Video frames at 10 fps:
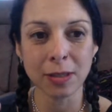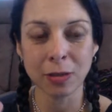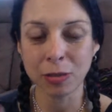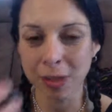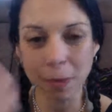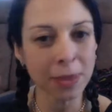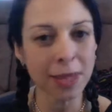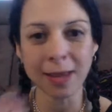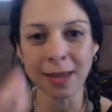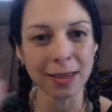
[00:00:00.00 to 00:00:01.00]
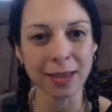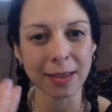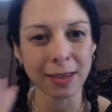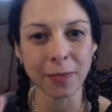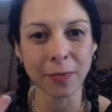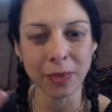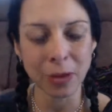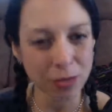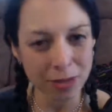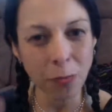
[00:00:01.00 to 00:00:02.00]
There's something
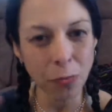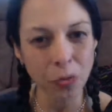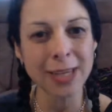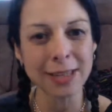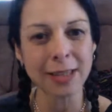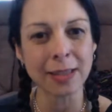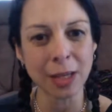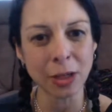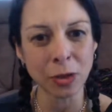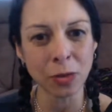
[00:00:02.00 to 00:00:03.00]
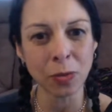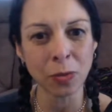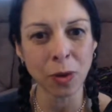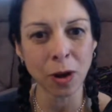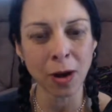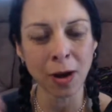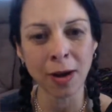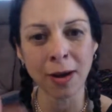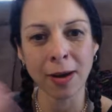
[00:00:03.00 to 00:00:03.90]
there's some reason that you are